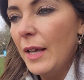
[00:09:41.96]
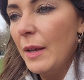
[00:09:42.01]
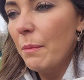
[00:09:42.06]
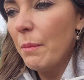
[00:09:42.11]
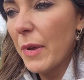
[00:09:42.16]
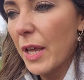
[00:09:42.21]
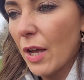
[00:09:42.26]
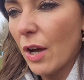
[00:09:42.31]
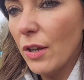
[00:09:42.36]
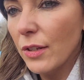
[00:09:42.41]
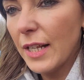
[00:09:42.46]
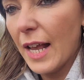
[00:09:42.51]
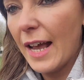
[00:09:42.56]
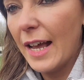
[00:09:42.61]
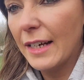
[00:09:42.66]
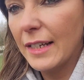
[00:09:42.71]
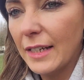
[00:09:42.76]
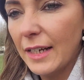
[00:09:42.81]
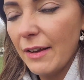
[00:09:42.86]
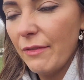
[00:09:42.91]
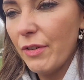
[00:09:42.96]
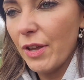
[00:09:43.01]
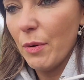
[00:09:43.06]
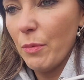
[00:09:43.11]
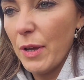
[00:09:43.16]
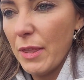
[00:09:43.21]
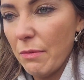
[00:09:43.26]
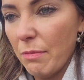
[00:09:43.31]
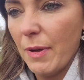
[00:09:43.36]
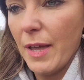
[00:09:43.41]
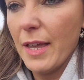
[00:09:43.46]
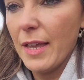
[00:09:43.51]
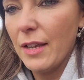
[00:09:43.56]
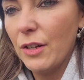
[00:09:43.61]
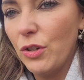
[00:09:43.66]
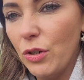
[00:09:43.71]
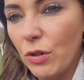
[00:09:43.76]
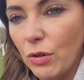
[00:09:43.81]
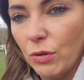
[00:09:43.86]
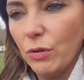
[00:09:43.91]
because I had Olivia with me
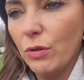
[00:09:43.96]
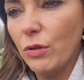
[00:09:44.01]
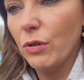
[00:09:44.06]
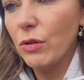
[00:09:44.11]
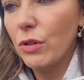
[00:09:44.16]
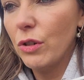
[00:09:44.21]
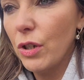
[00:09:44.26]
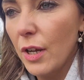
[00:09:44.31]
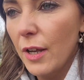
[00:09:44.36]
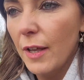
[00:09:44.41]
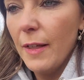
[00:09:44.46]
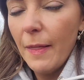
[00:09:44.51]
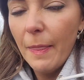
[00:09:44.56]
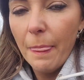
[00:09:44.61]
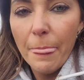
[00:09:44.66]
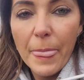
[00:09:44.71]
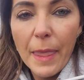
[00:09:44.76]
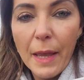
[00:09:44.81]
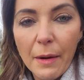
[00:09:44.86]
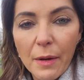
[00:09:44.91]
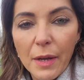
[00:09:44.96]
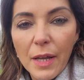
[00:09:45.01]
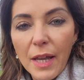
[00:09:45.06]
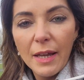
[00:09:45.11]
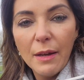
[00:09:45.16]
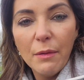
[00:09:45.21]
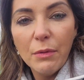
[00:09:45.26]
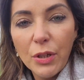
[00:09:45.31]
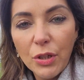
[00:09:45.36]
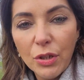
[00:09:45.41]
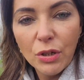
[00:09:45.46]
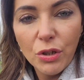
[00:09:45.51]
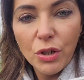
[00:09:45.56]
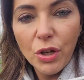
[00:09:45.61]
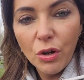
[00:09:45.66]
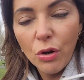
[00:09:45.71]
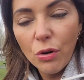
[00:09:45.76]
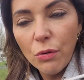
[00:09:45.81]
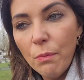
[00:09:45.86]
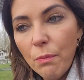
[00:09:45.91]
and George, it was just, you
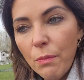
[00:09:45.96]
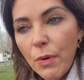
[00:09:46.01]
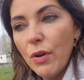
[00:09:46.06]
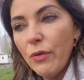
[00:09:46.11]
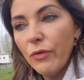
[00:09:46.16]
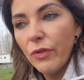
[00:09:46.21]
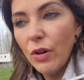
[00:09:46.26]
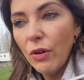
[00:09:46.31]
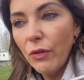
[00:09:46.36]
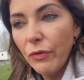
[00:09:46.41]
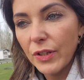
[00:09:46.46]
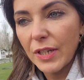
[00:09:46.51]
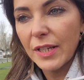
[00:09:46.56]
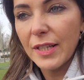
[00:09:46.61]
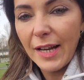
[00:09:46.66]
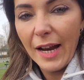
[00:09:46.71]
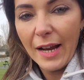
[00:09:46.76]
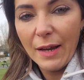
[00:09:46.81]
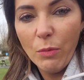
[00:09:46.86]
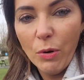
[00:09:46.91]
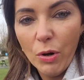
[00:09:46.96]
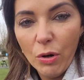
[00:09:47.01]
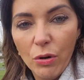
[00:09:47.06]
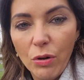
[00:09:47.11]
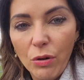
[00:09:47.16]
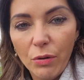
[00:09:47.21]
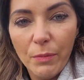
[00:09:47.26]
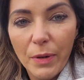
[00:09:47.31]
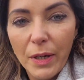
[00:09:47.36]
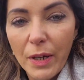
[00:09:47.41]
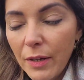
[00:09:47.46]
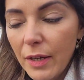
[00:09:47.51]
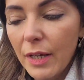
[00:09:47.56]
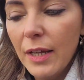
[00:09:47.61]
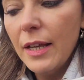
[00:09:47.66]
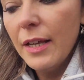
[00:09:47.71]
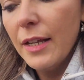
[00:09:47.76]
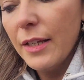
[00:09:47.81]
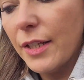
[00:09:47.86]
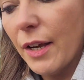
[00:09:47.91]
couldn't move enough to stay warm.
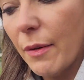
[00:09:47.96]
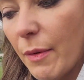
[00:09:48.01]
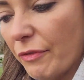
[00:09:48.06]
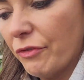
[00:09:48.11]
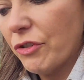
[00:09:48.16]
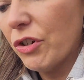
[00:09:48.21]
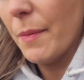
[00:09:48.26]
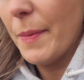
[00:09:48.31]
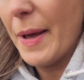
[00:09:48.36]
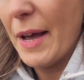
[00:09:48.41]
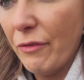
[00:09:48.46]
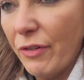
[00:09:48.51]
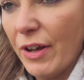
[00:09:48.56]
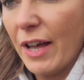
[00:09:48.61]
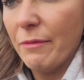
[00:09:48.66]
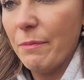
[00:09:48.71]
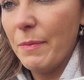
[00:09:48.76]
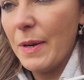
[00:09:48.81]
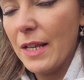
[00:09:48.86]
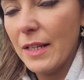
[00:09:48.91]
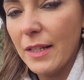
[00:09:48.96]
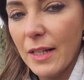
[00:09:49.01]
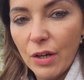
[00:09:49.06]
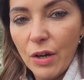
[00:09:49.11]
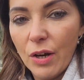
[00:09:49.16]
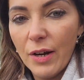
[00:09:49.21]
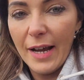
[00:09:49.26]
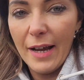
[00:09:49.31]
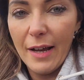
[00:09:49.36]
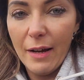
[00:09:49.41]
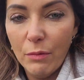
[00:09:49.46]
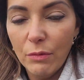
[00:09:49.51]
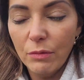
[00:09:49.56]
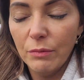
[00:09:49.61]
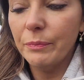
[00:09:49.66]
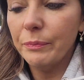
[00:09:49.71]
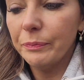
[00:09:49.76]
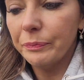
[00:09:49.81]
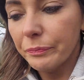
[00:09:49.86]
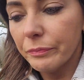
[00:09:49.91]
So after about 5 minutes, I got out
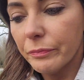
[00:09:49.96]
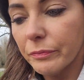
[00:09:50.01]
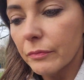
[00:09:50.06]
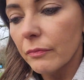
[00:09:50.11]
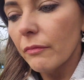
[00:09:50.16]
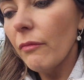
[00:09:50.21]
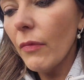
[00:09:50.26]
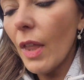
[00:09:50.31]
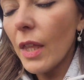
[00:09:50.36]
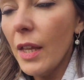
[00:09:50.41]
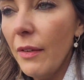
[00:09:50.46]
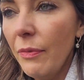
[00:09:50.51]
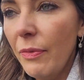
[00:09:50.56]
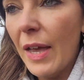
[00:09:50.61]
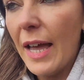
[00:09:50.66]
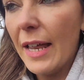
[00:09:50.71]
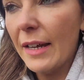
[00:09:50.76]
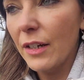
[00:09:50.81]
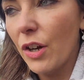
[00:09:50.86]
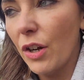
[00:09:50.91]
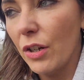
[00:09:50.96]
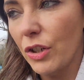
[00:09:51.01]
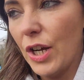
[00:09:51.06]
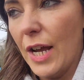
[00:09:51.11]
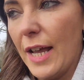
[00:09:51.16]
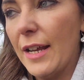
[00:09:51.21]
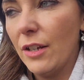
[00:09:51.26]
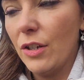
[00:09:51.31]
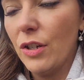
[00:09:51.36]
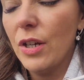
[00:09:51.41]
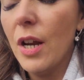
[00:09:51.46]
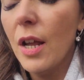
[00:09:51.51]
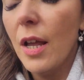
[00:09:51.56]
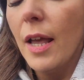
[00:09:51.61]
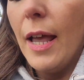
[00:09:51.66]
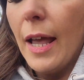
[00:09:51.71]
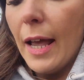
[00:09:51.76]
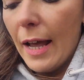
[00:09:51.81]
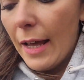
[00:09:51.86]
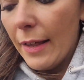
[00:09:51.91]
and then got changed,
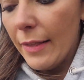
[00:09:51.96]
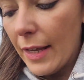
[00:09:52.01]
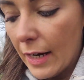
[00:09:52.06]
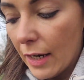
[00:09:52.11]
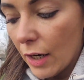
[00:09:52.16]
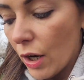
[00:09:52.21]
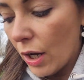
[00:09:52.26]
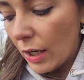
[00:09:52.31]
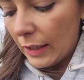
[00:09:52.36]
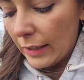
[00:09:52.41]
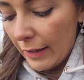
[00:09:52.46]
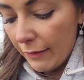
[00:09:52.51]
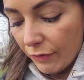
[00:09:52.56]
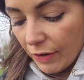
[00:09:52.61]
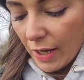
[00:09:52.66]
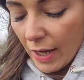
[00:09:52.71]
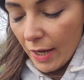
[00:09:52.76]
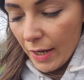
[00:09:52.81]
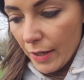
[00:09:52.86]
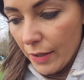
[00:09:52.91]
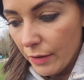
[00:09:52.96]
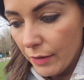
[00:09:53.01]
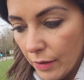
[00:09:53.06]
and then I got Olivia